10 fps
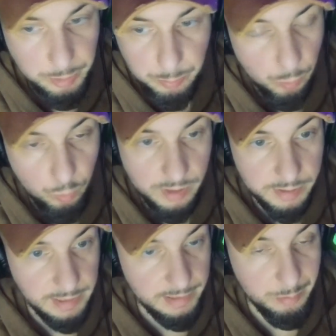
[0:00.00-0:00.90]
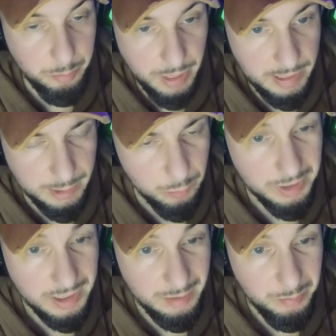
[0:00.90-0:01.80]
People weren't getting paid. They
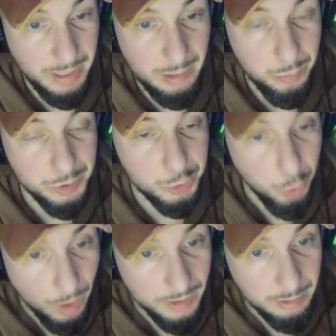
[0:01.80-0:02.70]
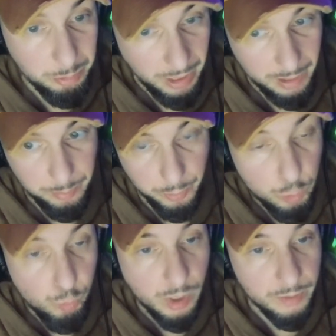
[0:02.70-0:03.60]
were getting paid with toilet paper.
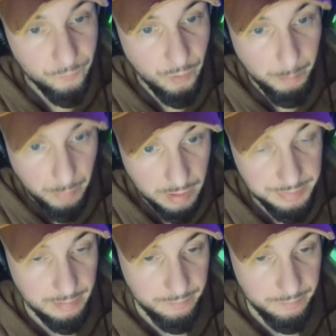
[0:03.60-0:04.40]
You work for a month at a